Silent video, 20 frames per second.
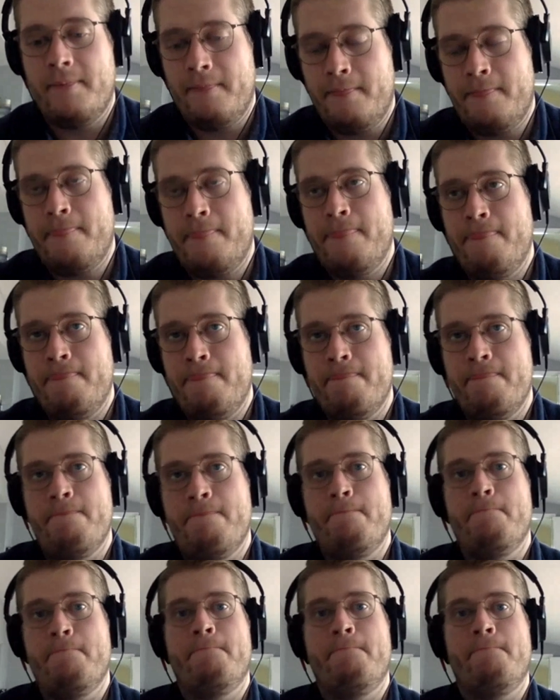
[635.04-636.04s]

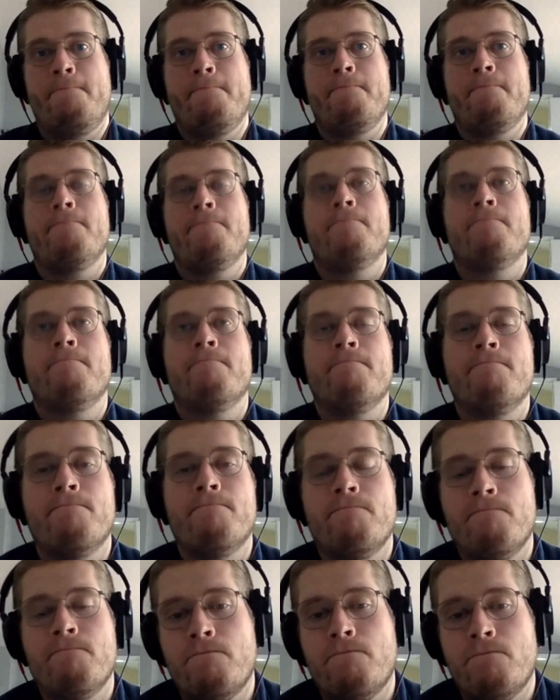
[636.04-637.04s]

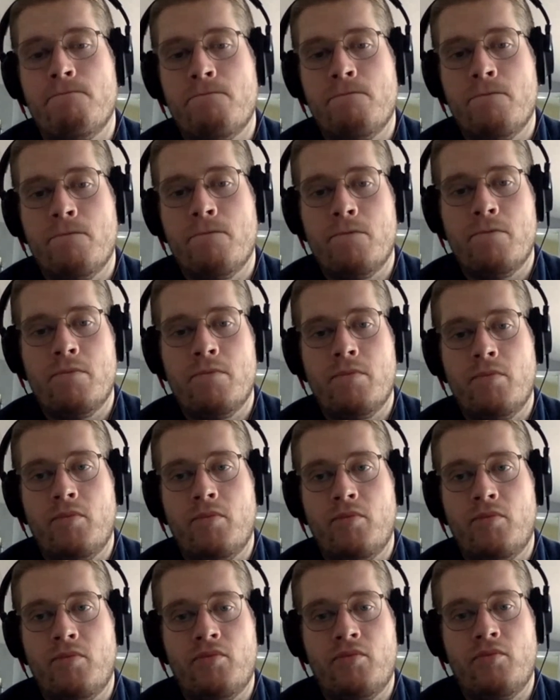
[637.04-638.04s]

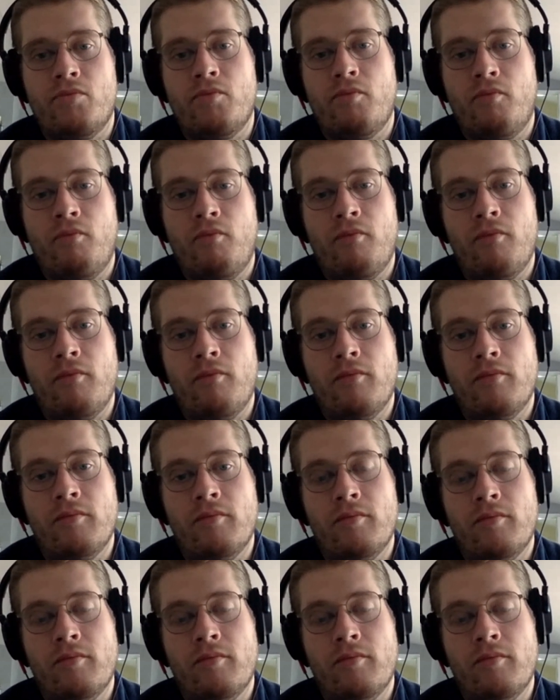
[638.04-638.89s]
No words are spoken by the person on screen.